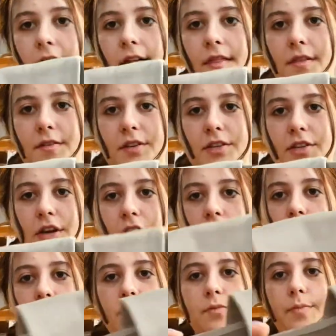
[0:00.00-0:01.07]
The
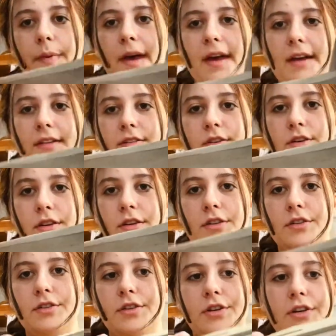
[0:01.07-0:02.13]
toe beds are a
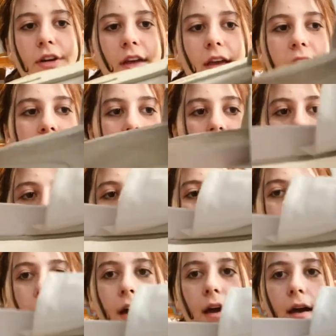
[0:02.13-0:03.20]
little dirty,
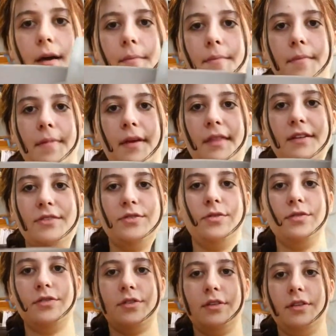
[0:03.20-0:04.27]
um, and the
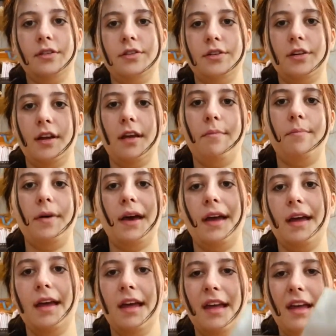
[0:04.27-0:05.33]
soles are a little dirty,
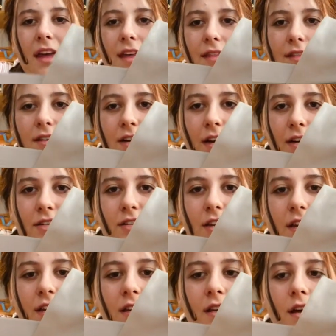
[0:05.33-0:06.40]
but they're
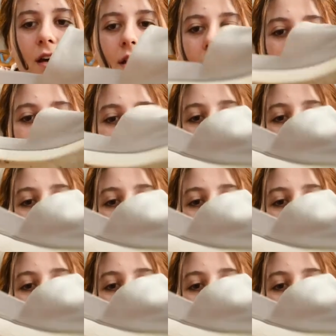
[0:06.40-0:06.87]
actually not in